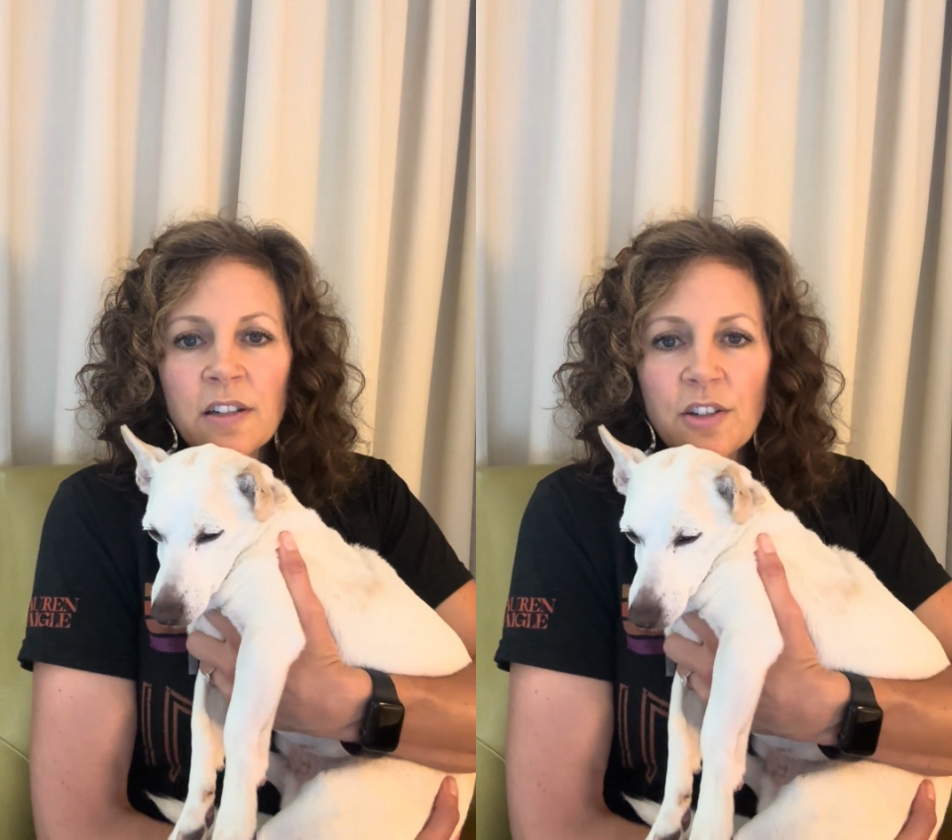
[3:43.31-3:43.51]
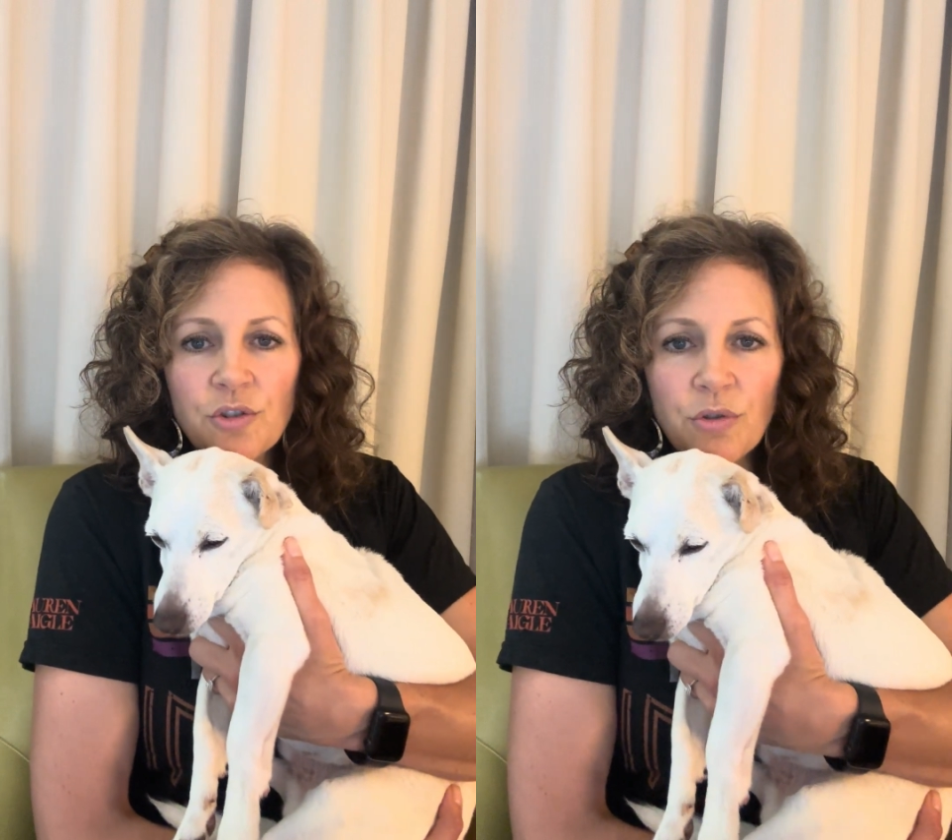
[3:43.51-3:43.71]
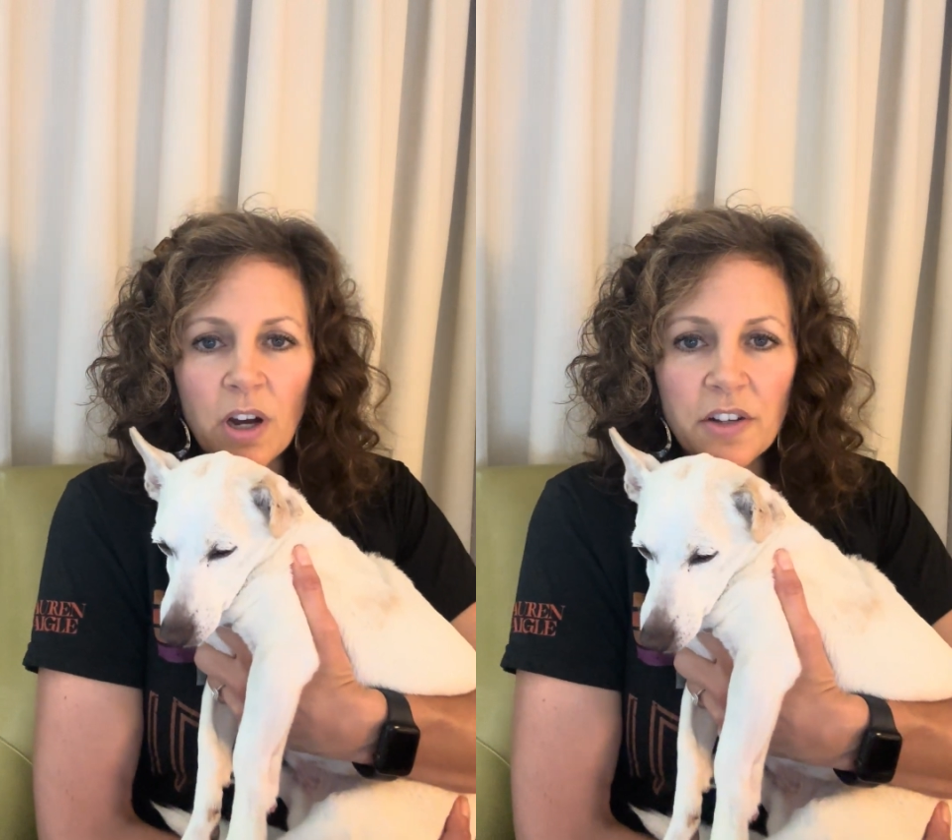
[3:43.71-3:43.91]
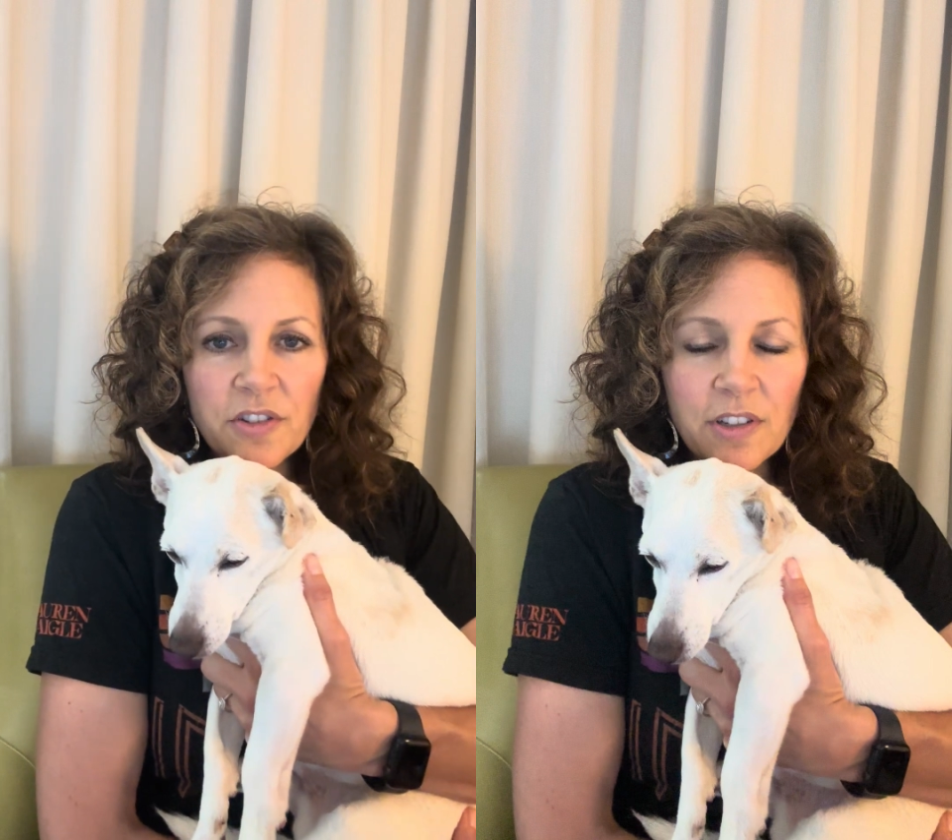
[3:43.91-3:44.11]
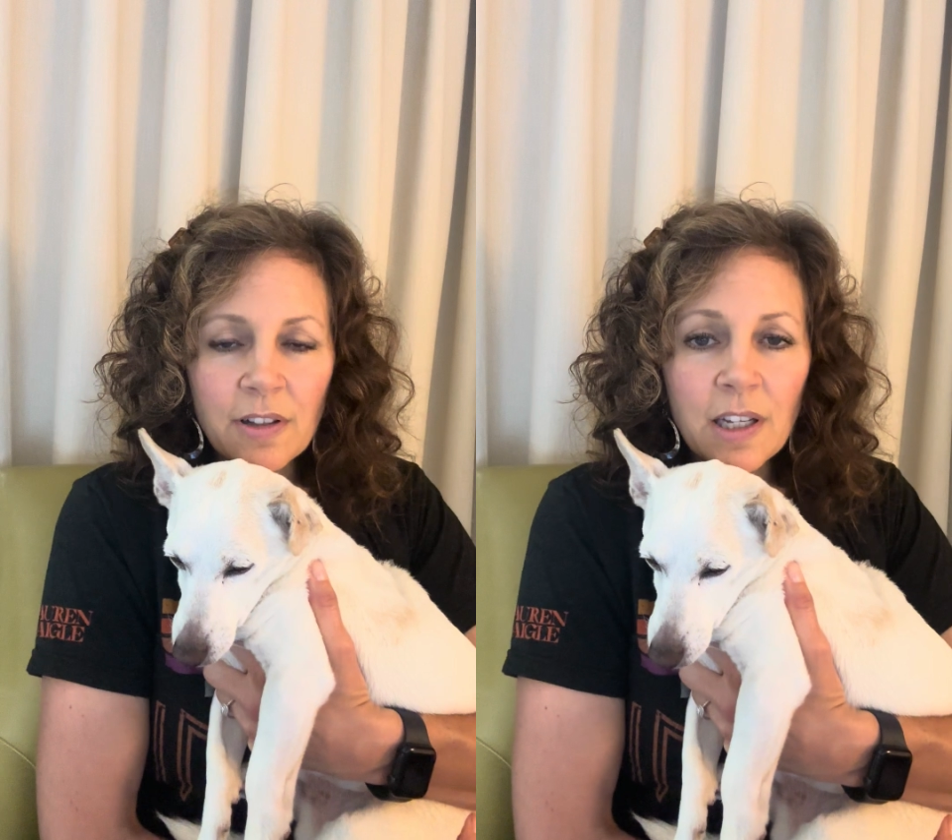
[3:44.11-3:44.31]
to
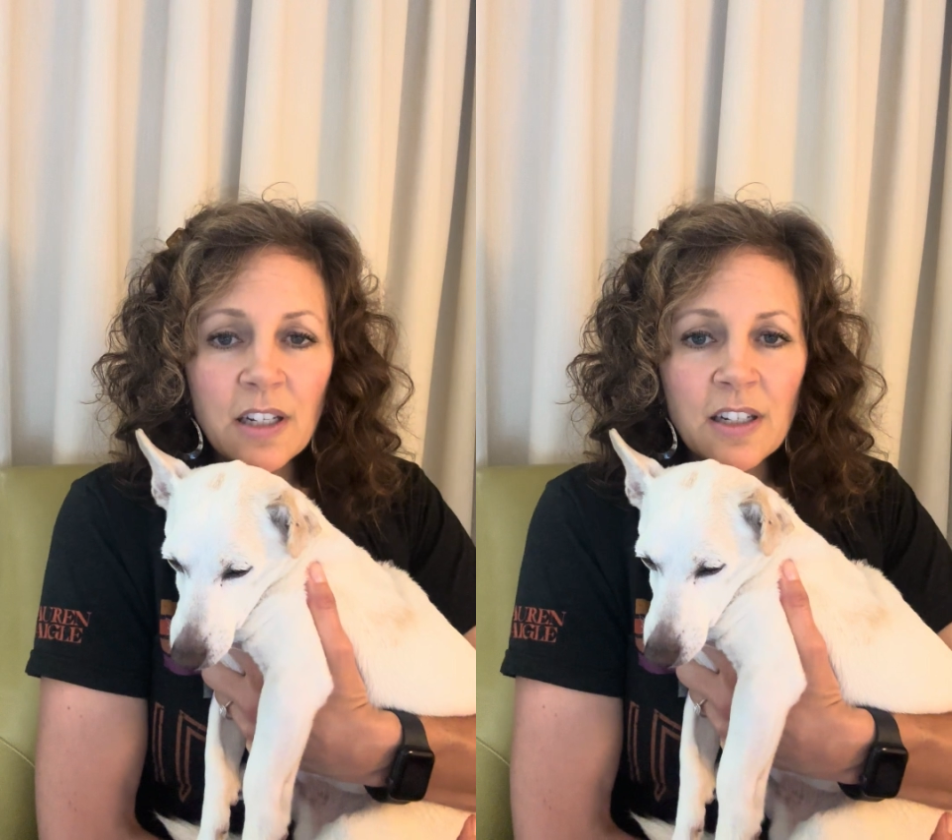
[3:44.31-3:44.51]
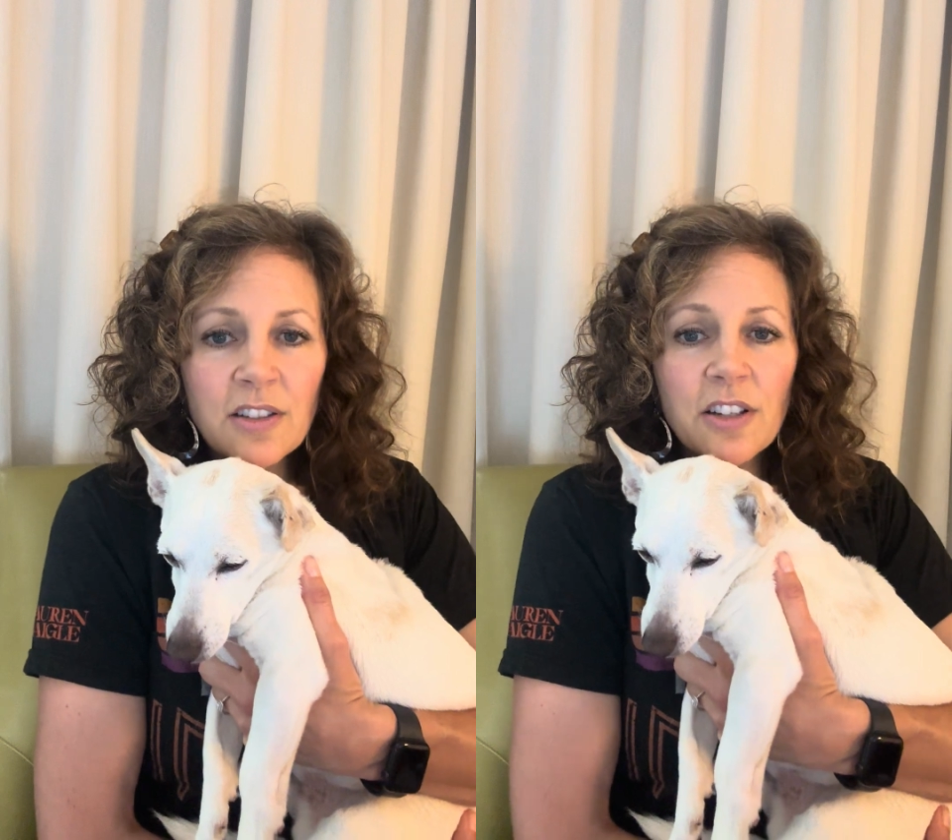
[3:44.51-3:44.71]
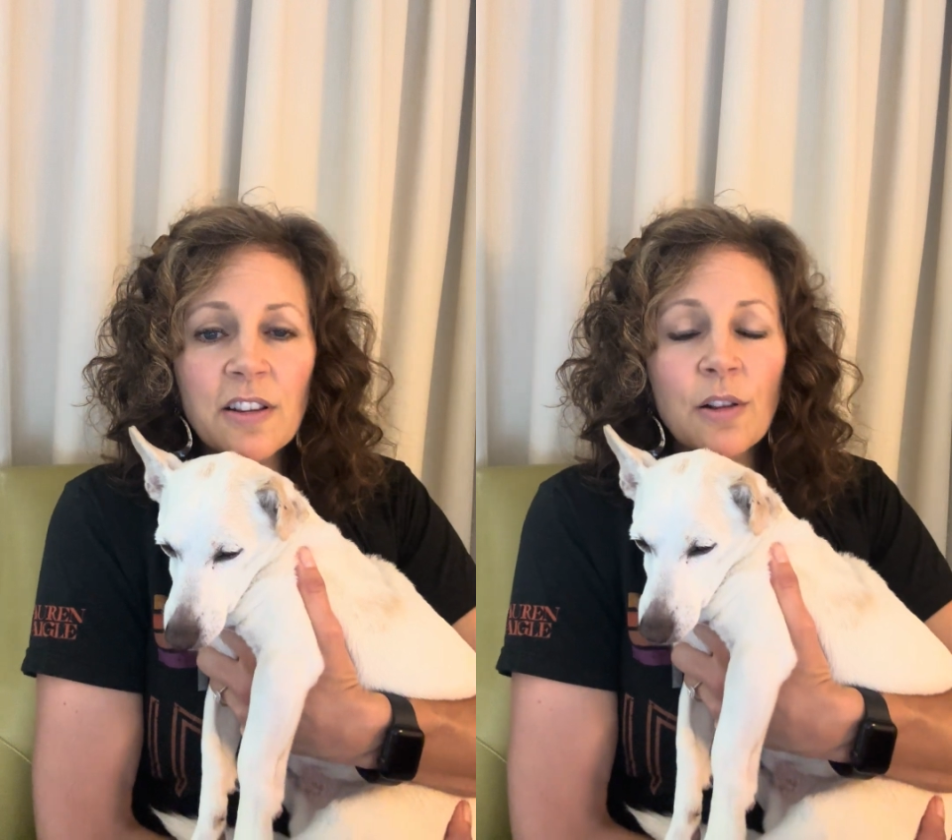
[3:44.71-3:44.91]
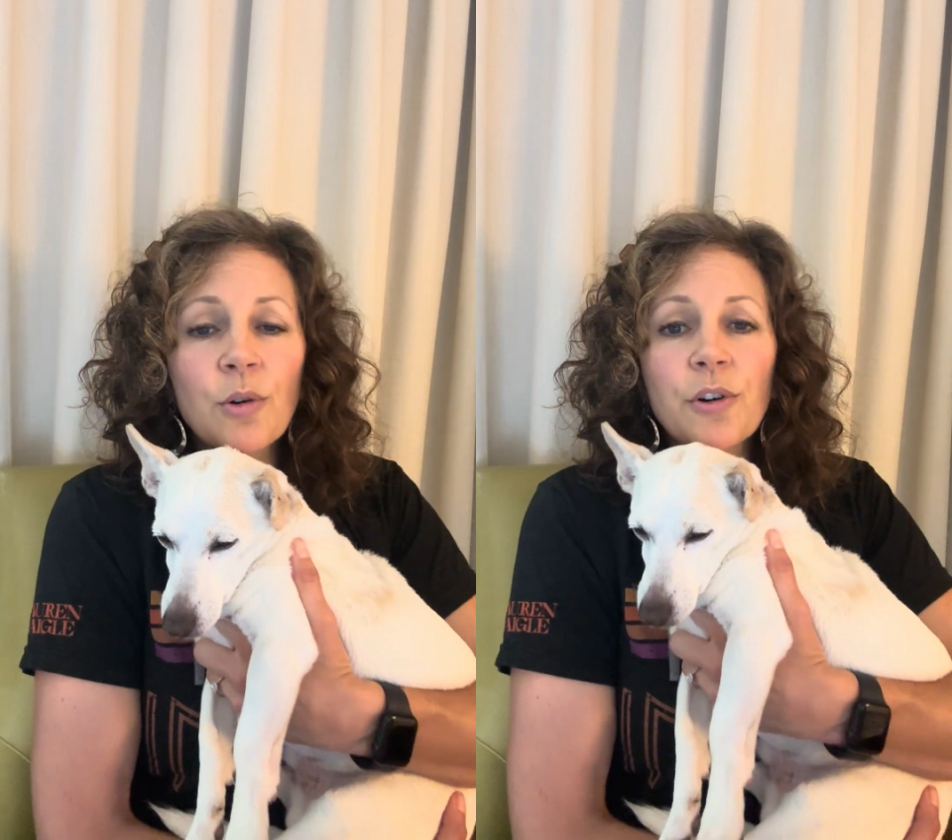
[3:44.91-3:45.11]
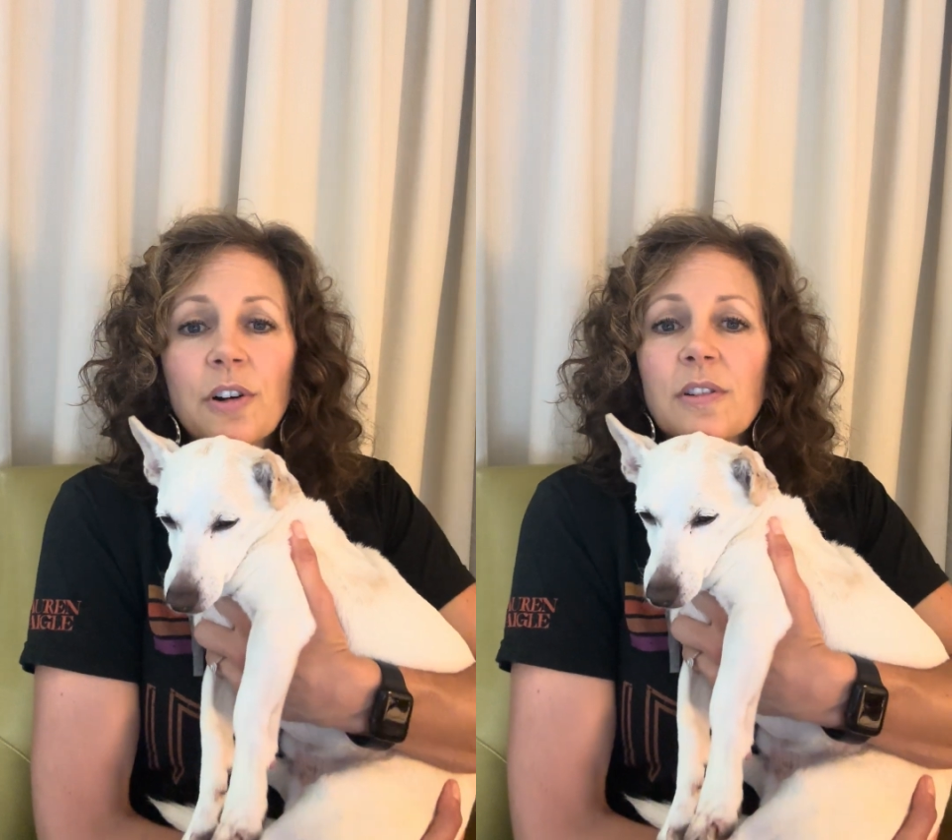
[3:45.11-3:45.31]
trust and lean into the
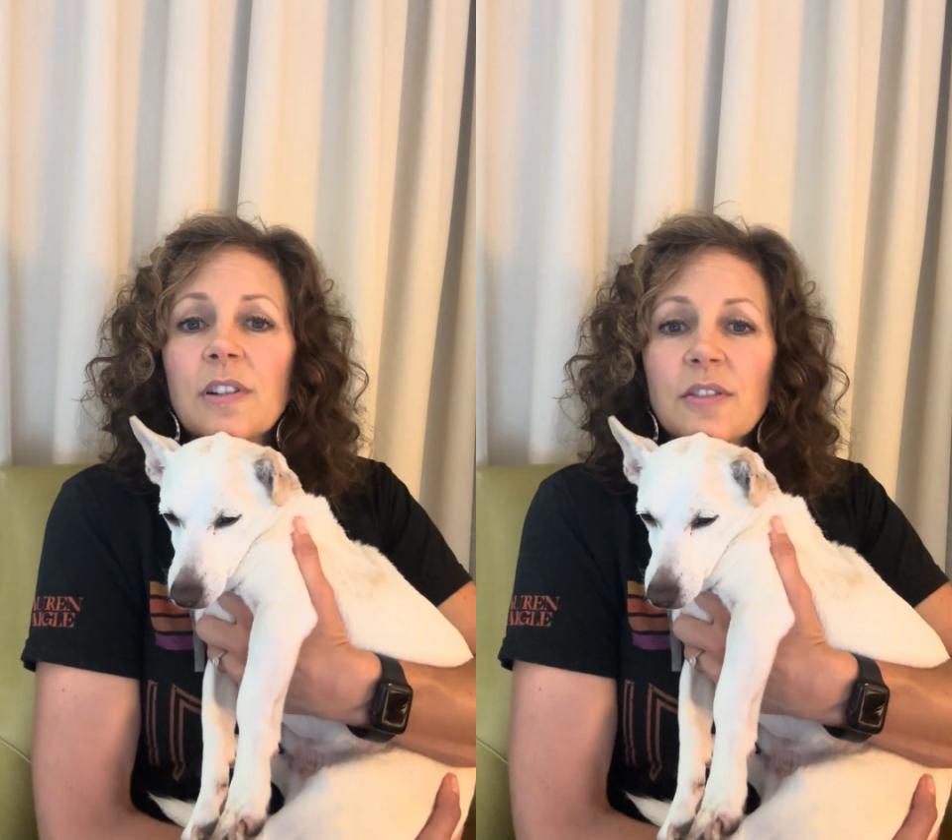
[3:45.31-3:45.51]
Lord.